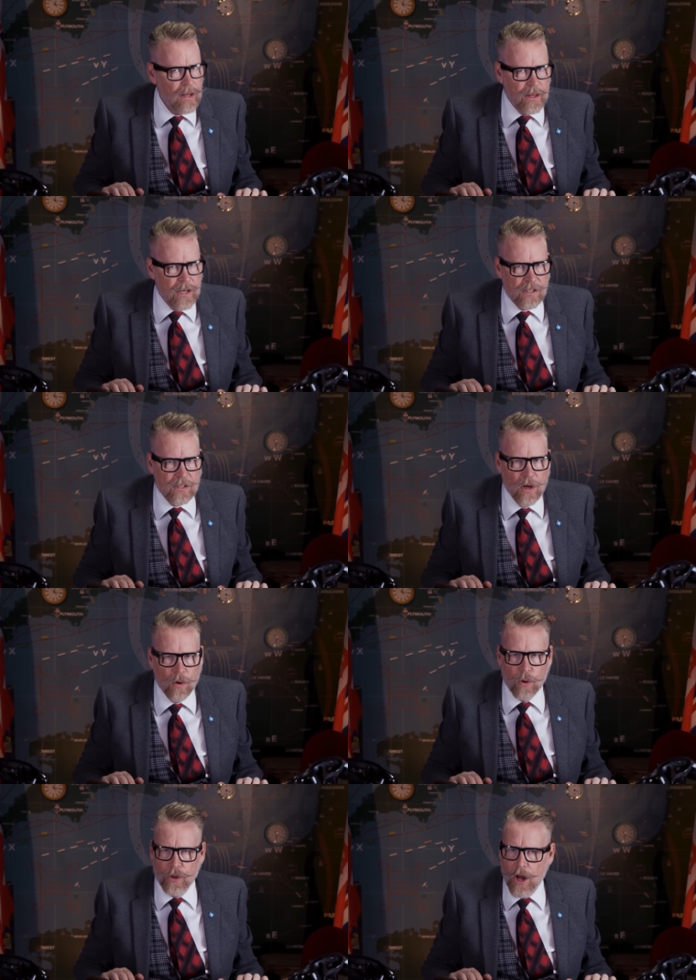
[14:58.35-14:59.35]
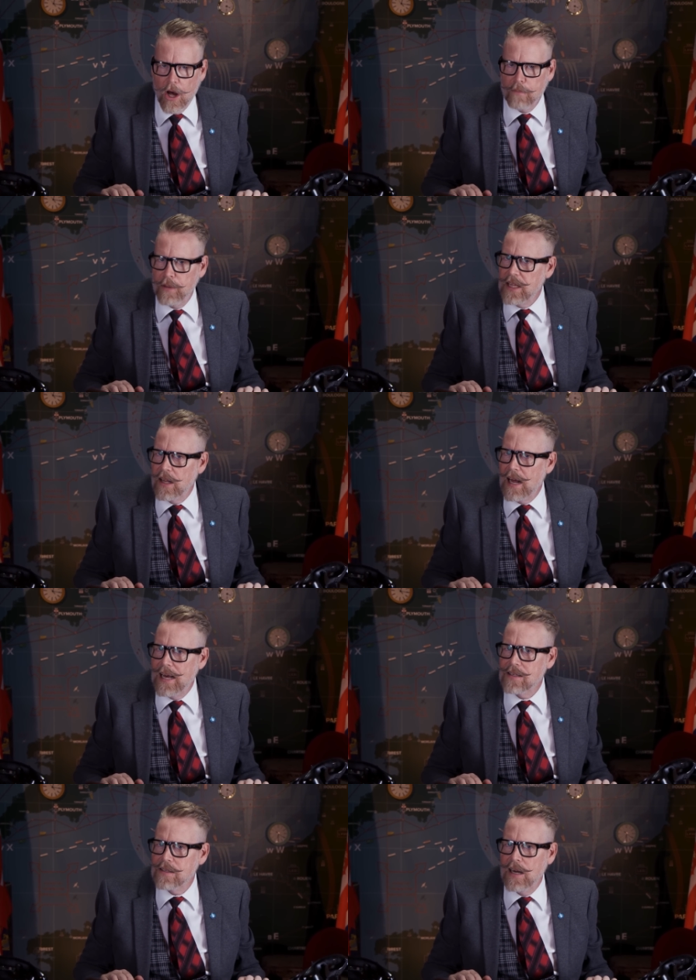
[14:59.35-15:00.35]
this will not be the
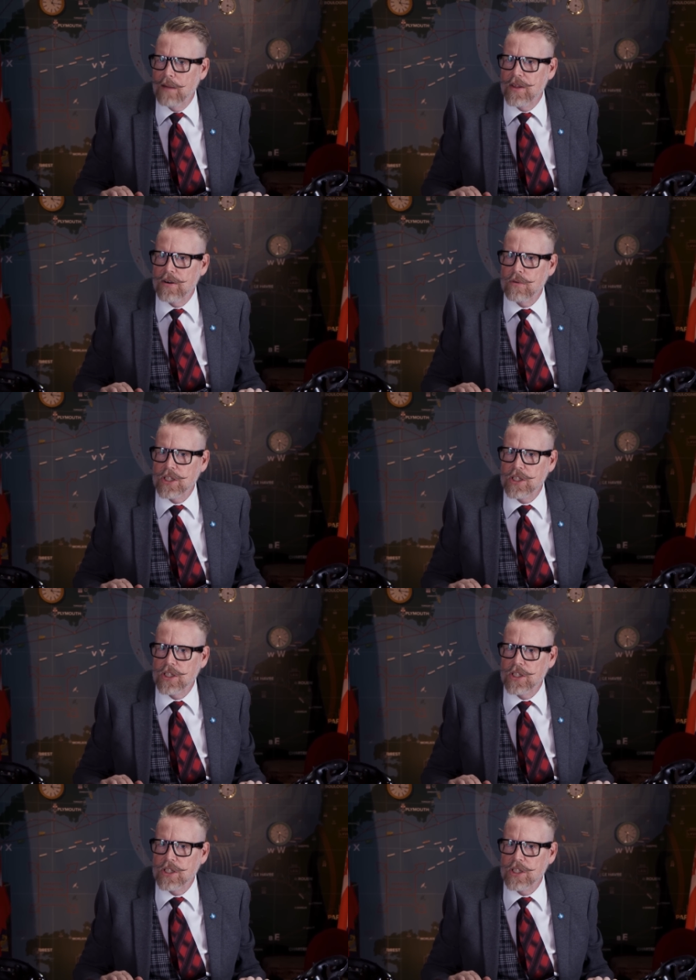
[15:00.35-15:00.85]
last time that a